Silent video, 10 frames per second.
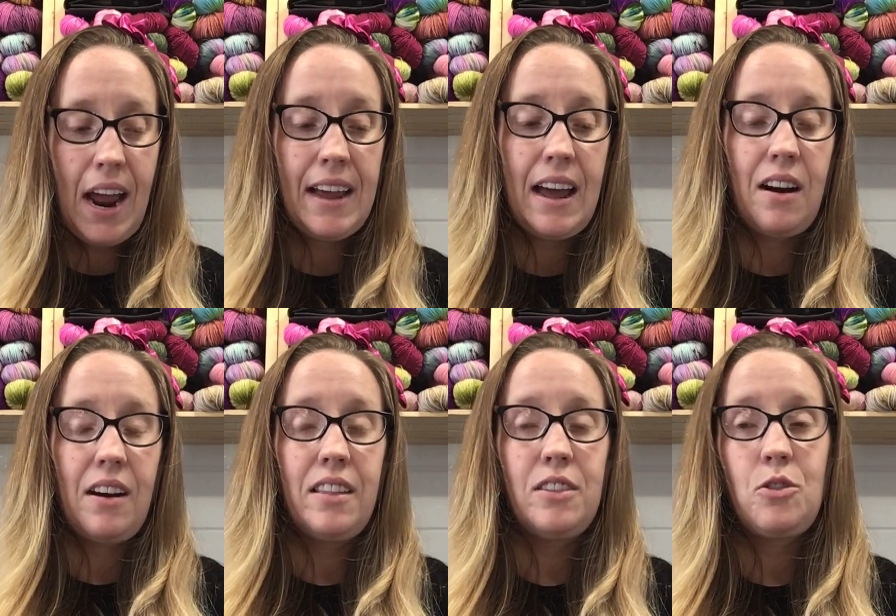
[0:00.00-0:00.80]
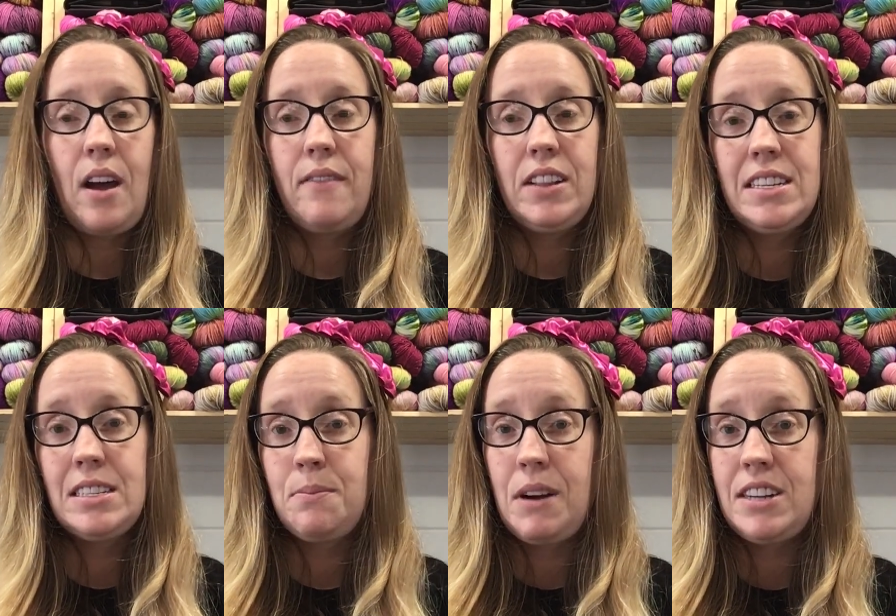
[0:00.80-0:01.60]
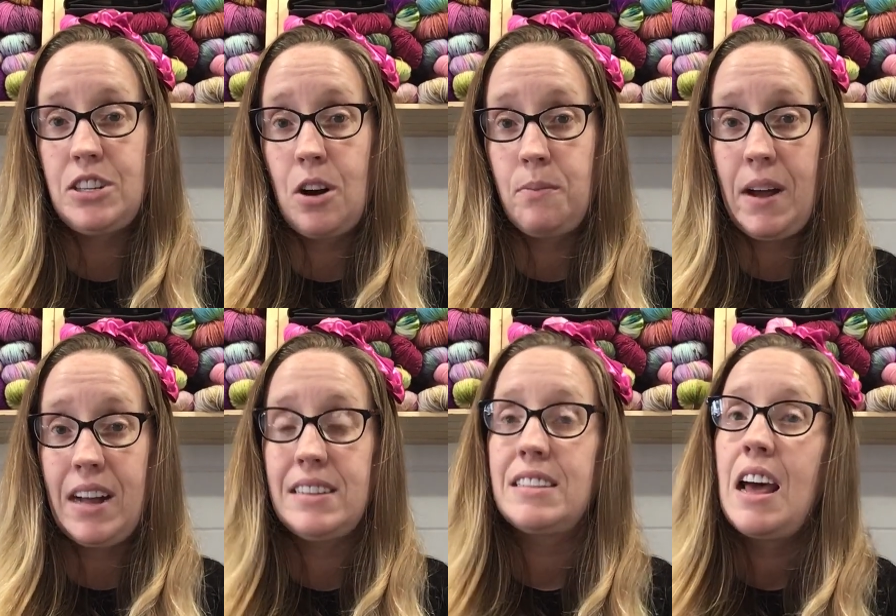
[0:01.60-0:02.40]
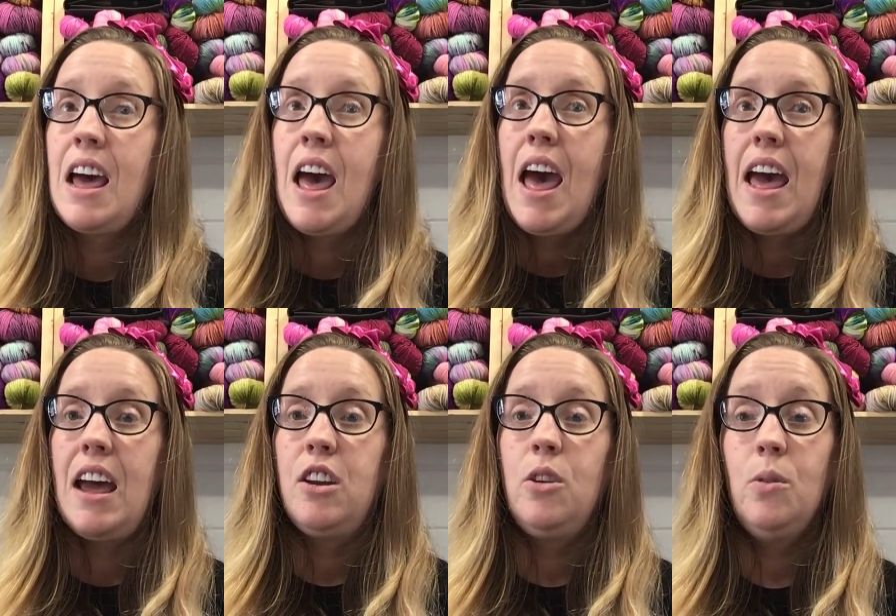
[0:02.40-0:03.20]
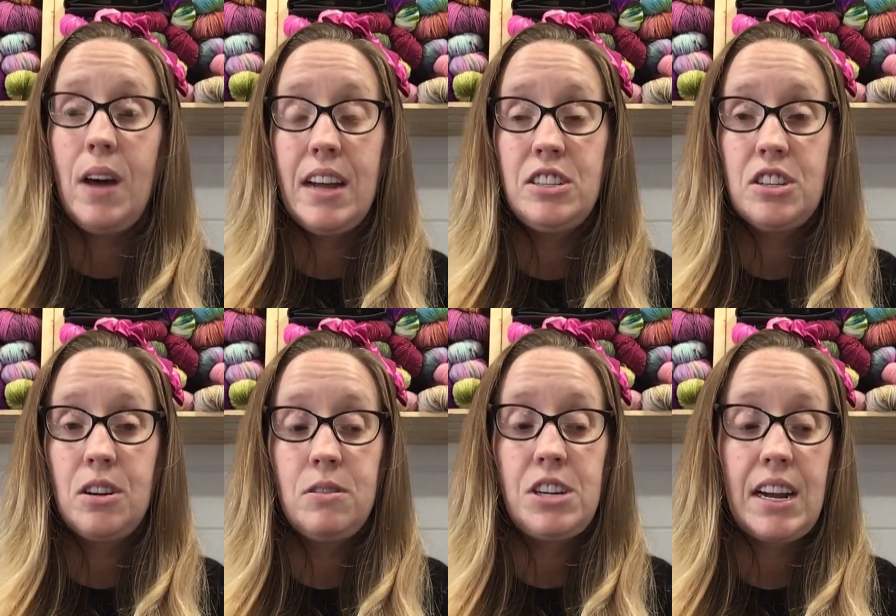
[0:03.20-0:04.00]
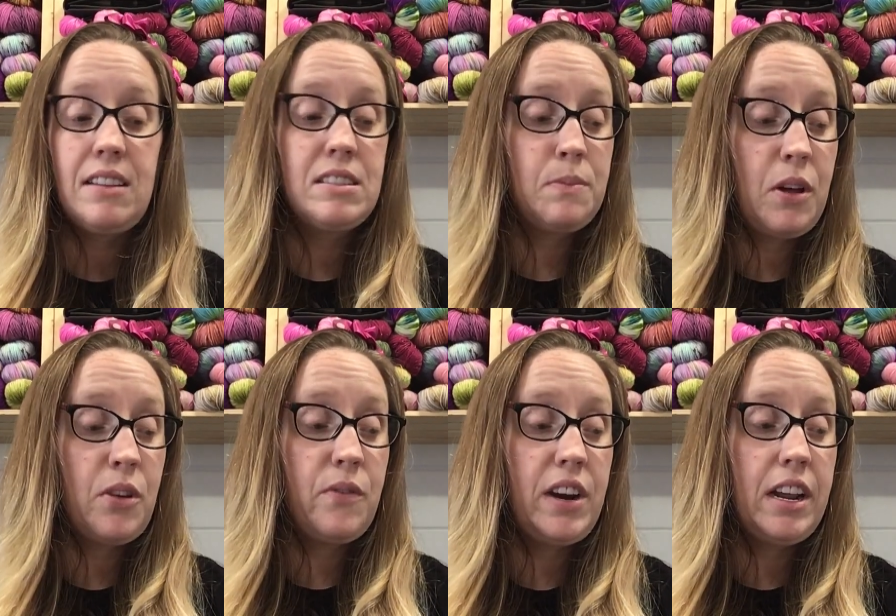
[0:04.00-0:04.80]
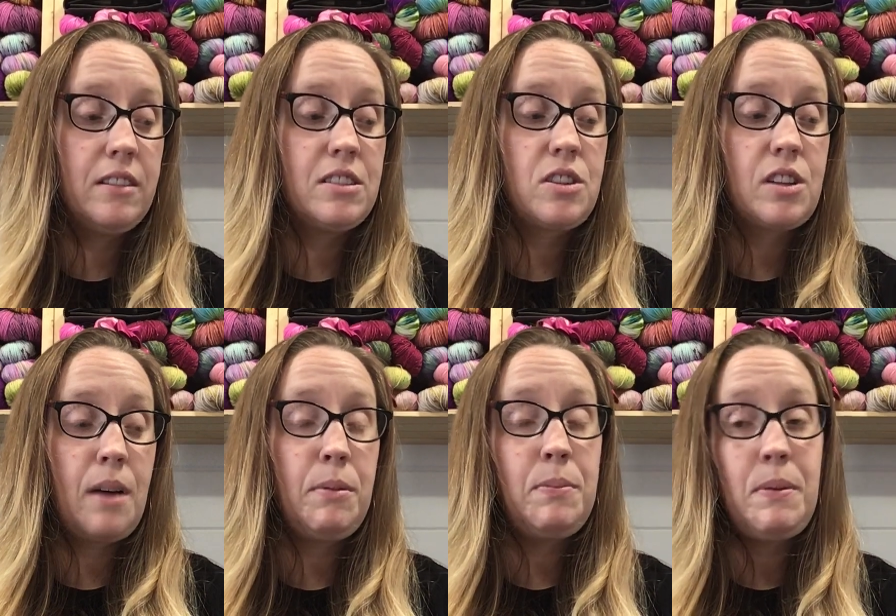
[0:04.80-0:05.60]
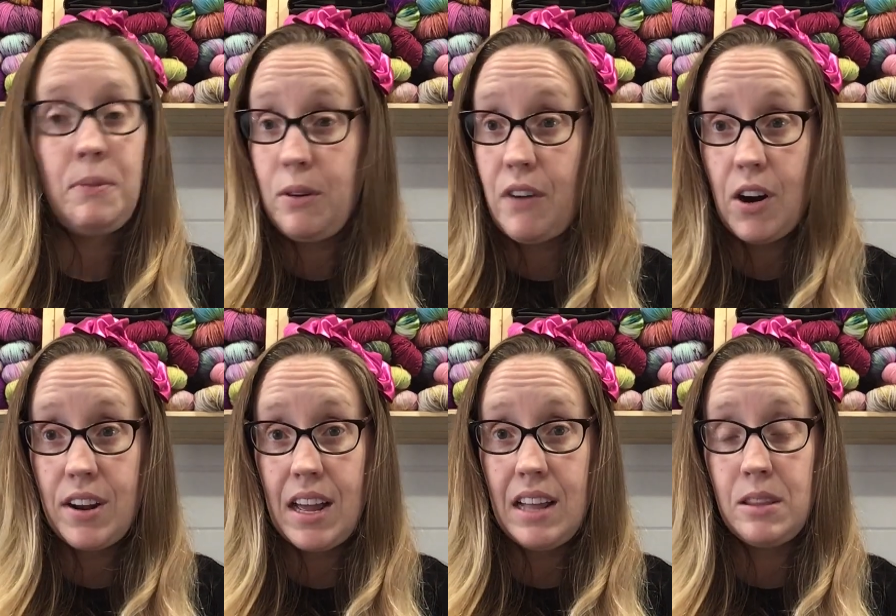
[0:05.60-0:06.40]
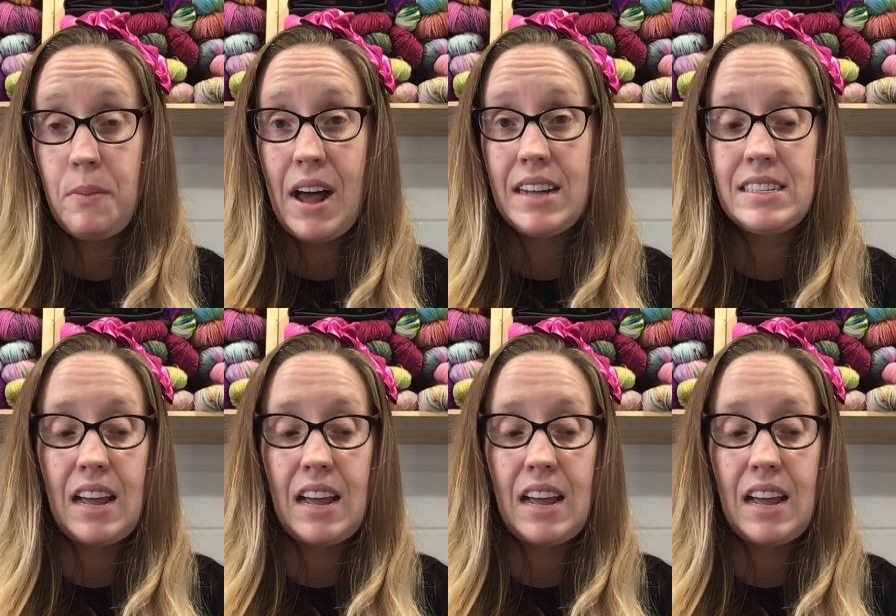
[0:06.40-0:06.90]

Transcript: I got out of the Traveling Surprise Yarn Box. And you guys should go check out some other videos. There's a couple of people who've already gotten the box.